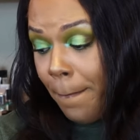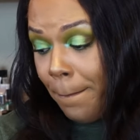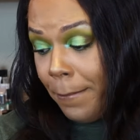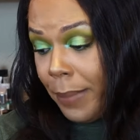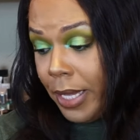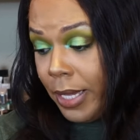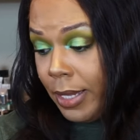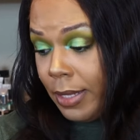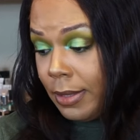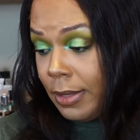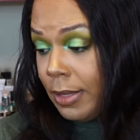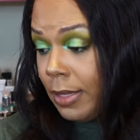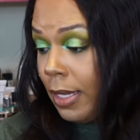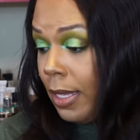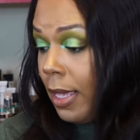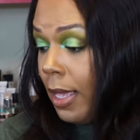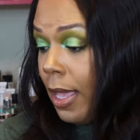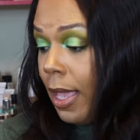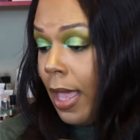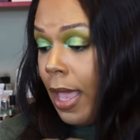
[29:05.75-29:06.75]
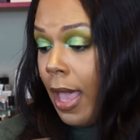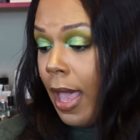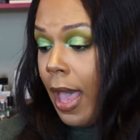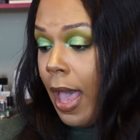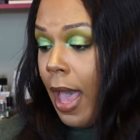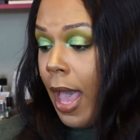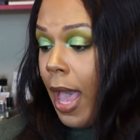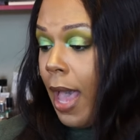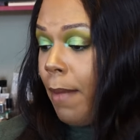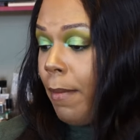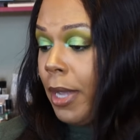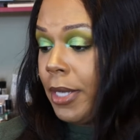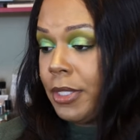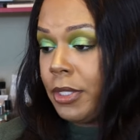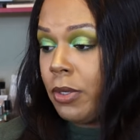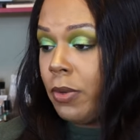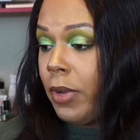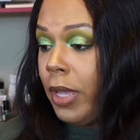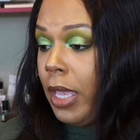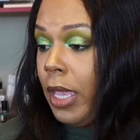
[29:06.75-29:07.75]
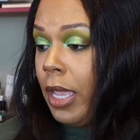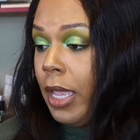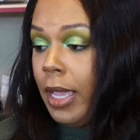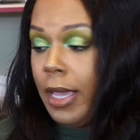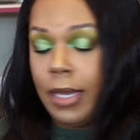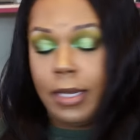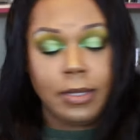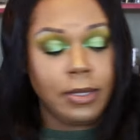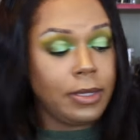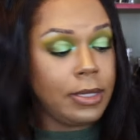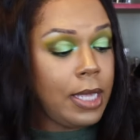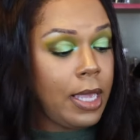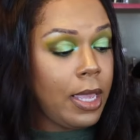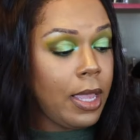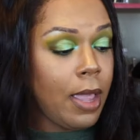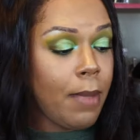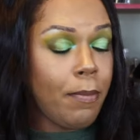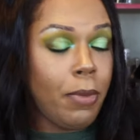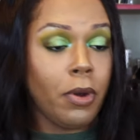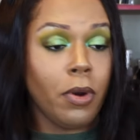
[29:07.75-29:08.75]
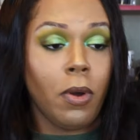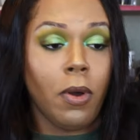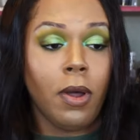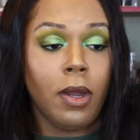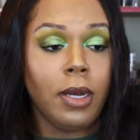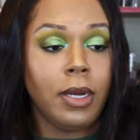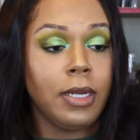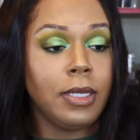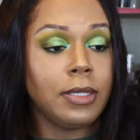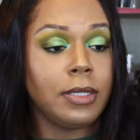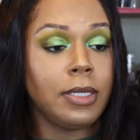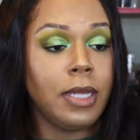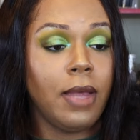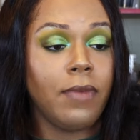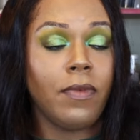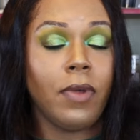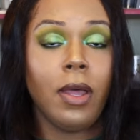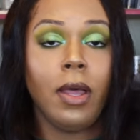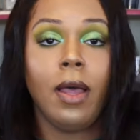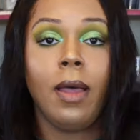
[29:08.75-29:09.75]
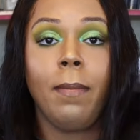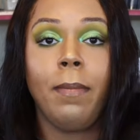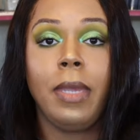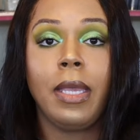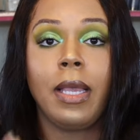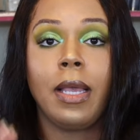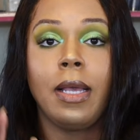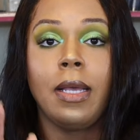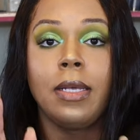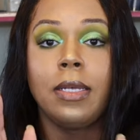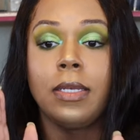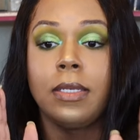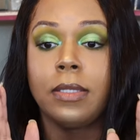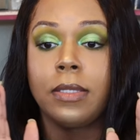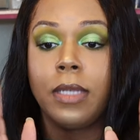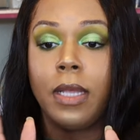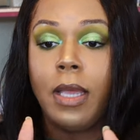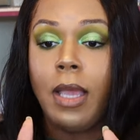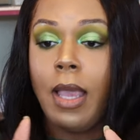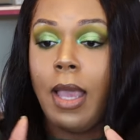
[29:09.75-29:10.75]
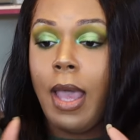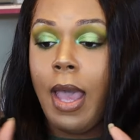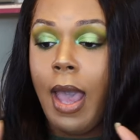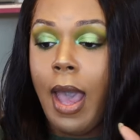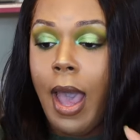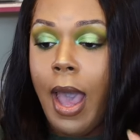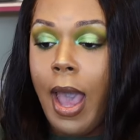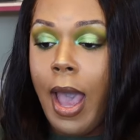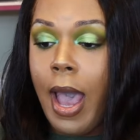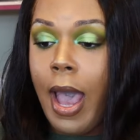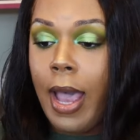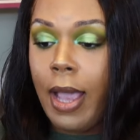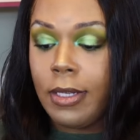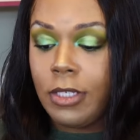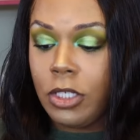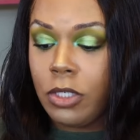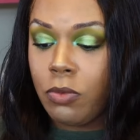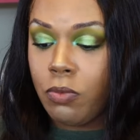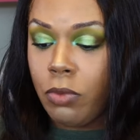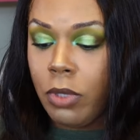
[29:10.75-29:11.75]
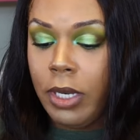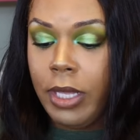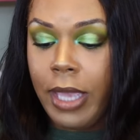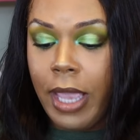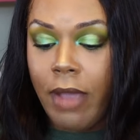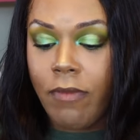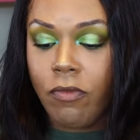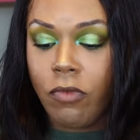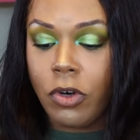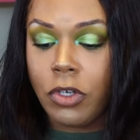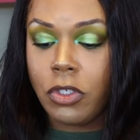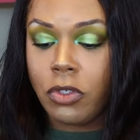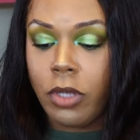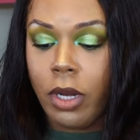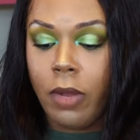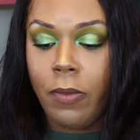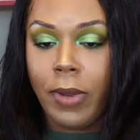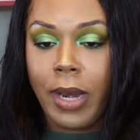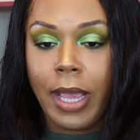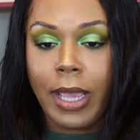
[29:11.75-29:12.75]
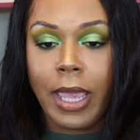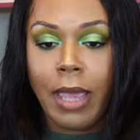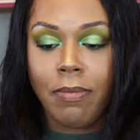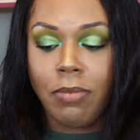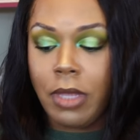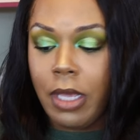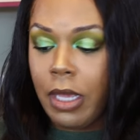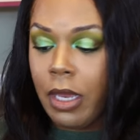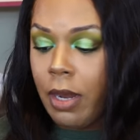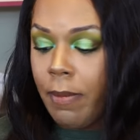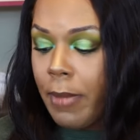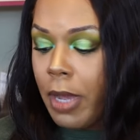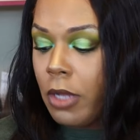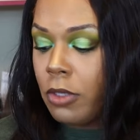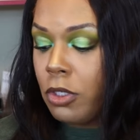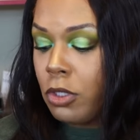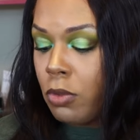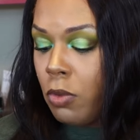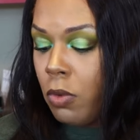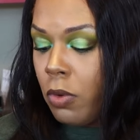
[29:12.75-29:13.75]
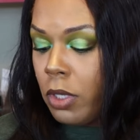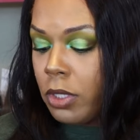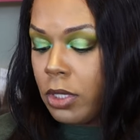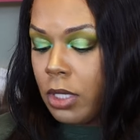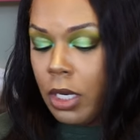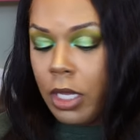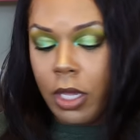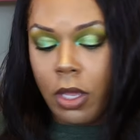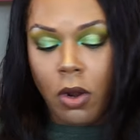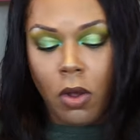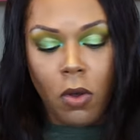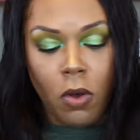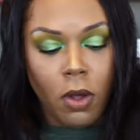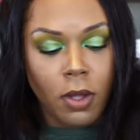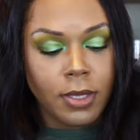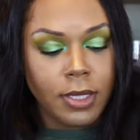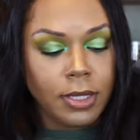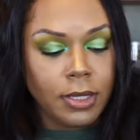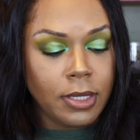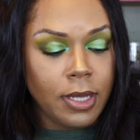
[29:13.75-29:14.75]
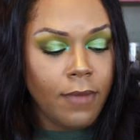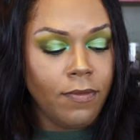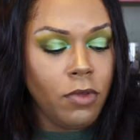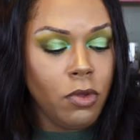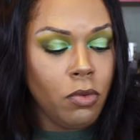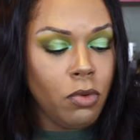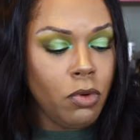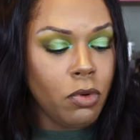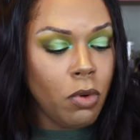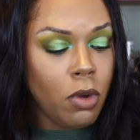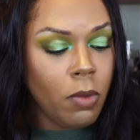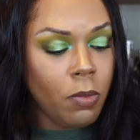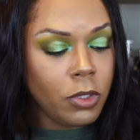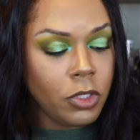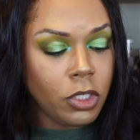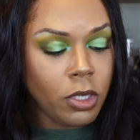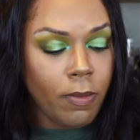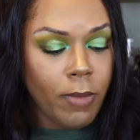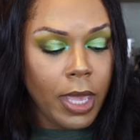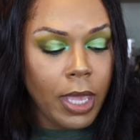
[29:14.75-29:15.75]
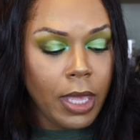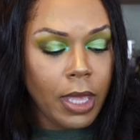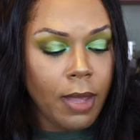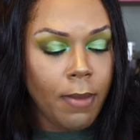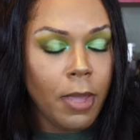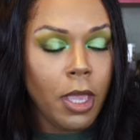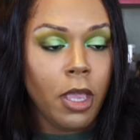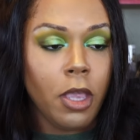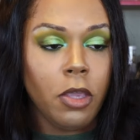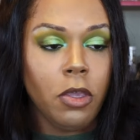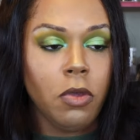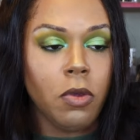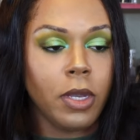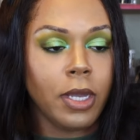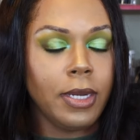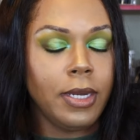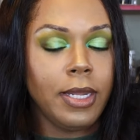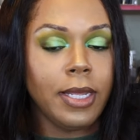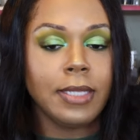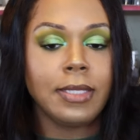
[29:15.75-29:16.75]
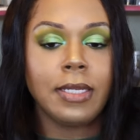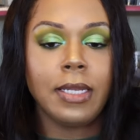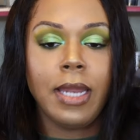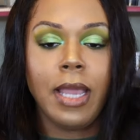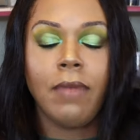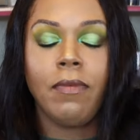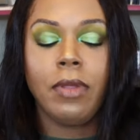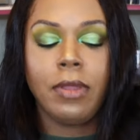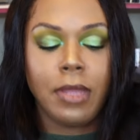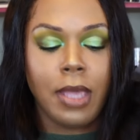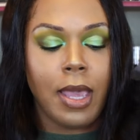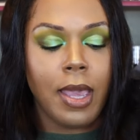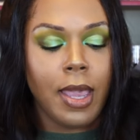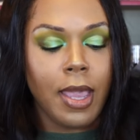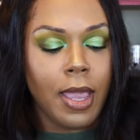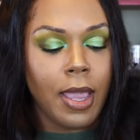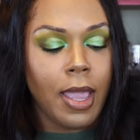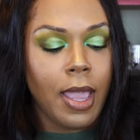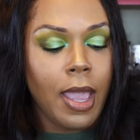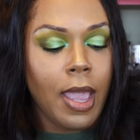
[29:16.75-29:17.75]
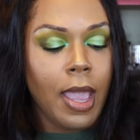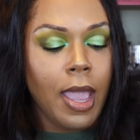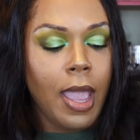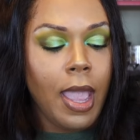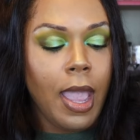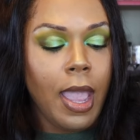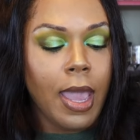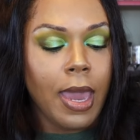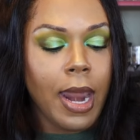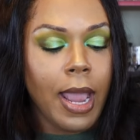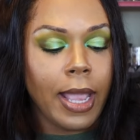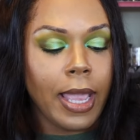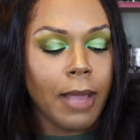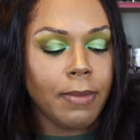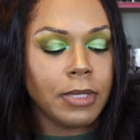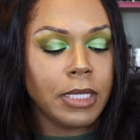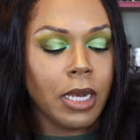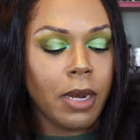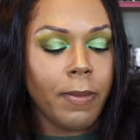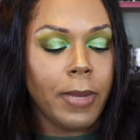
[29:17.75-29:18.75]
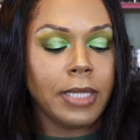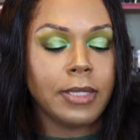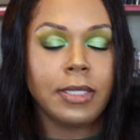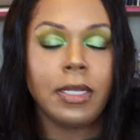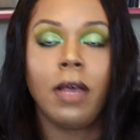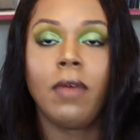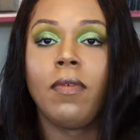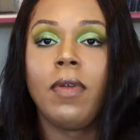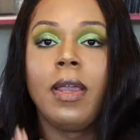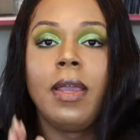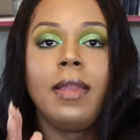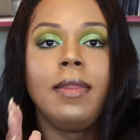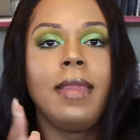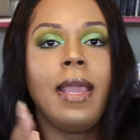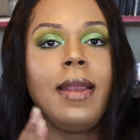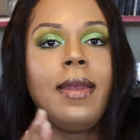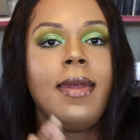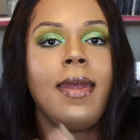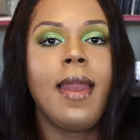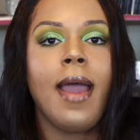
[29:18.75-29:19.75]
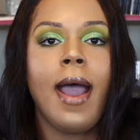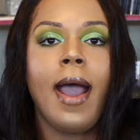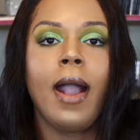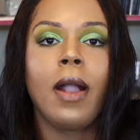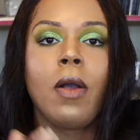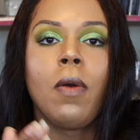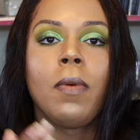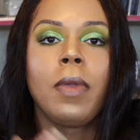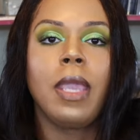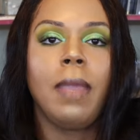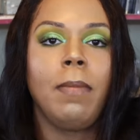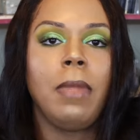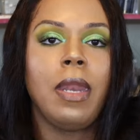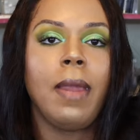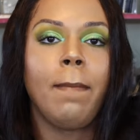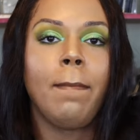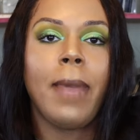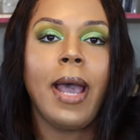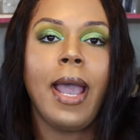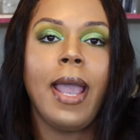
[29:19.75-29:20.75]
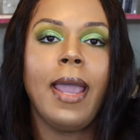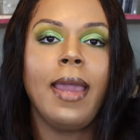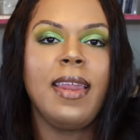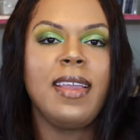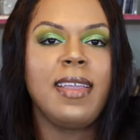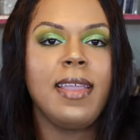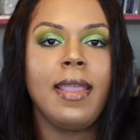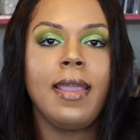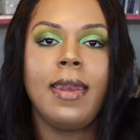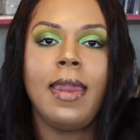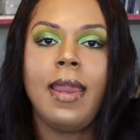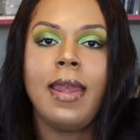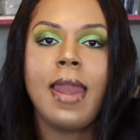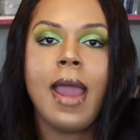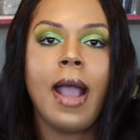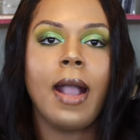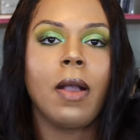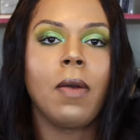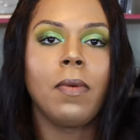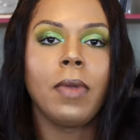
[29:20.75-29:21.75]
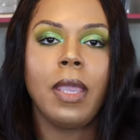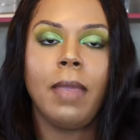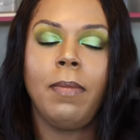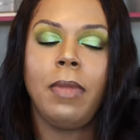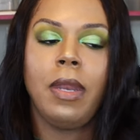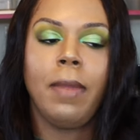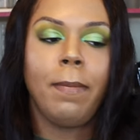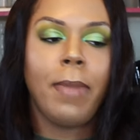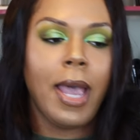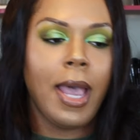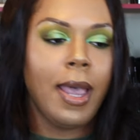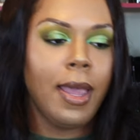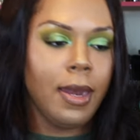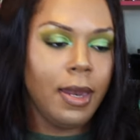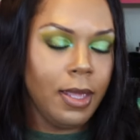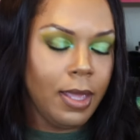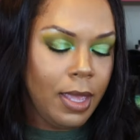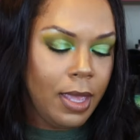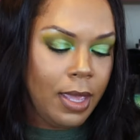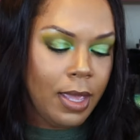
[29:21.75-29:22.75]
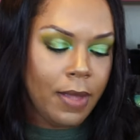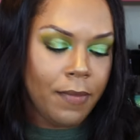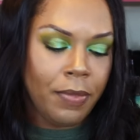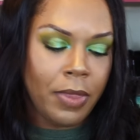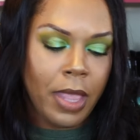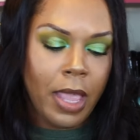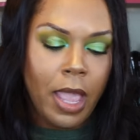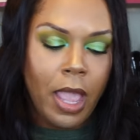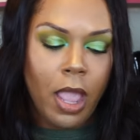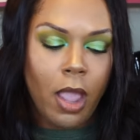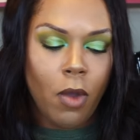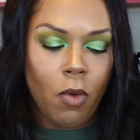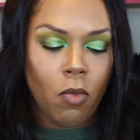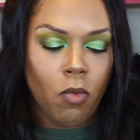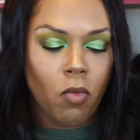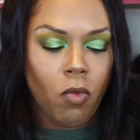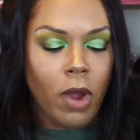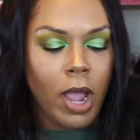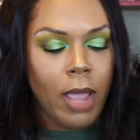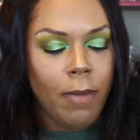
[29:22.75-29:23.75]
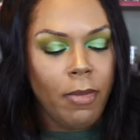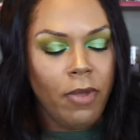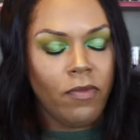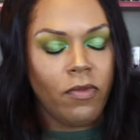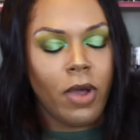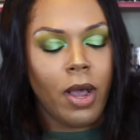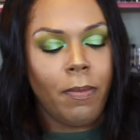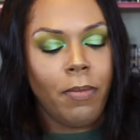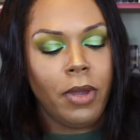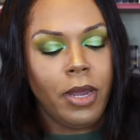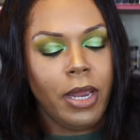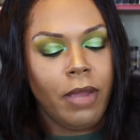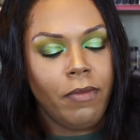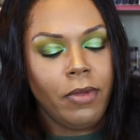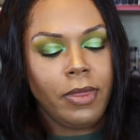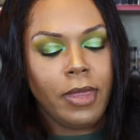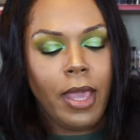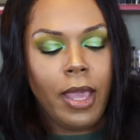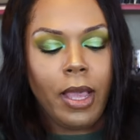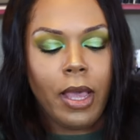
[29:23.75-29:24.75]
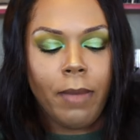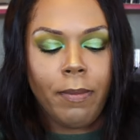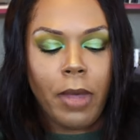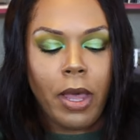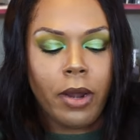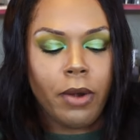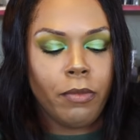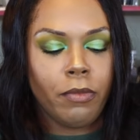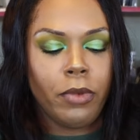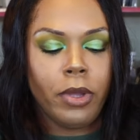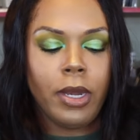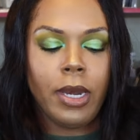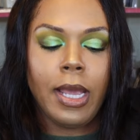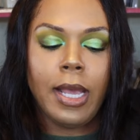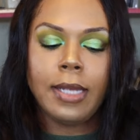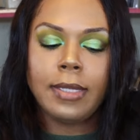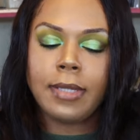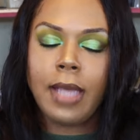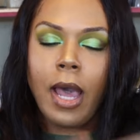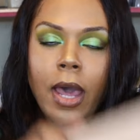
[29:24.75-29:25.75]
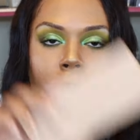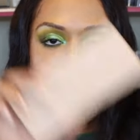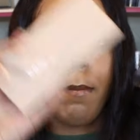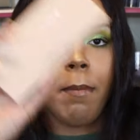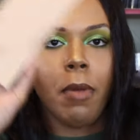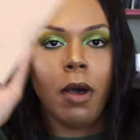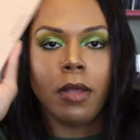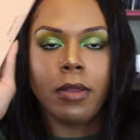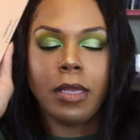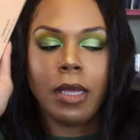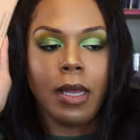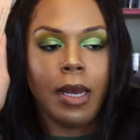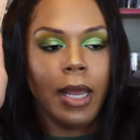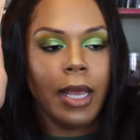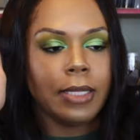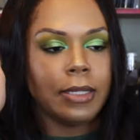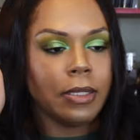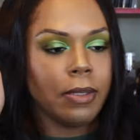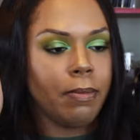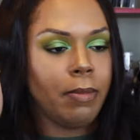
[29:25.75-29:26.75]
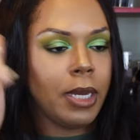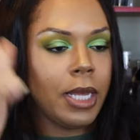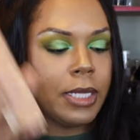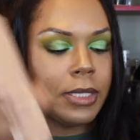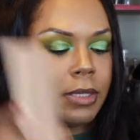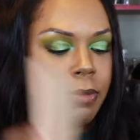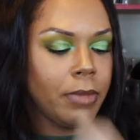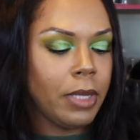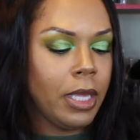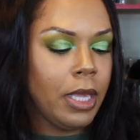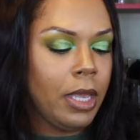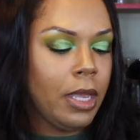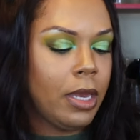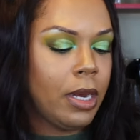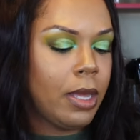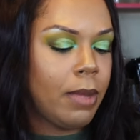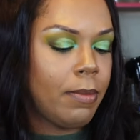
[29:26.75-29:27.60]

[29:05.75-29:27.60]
But I'm about to go ahead, take and put all of this stuff up because I just really got frustrated when I kept thinking about Torrence. Look at all the stuff you doing with your makeup. You condensing everything. And I kept telling myself, they not gonna get me to buy it again. They not gonna get me to buy it again. And right before I put everything up, I didn't realize I done bought the Classic Blossom again.